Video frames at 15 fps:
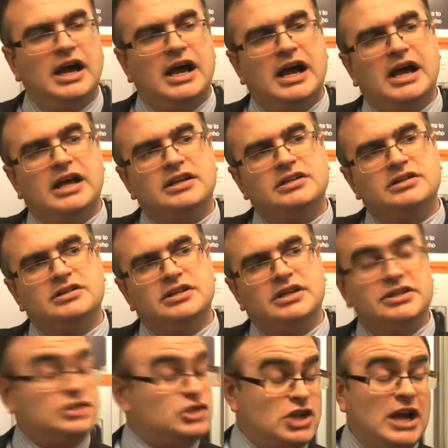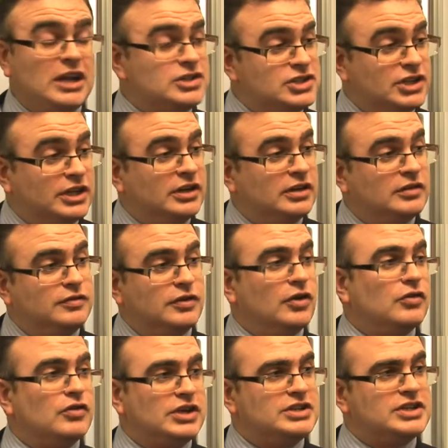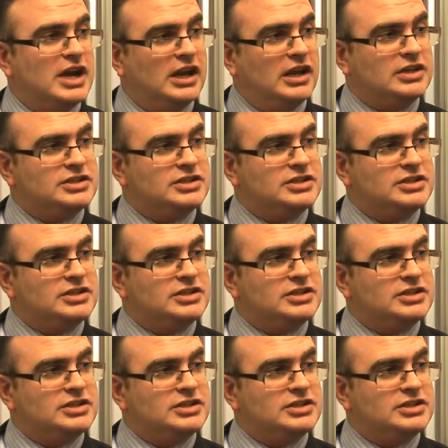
And it's challenging for mm. a retailer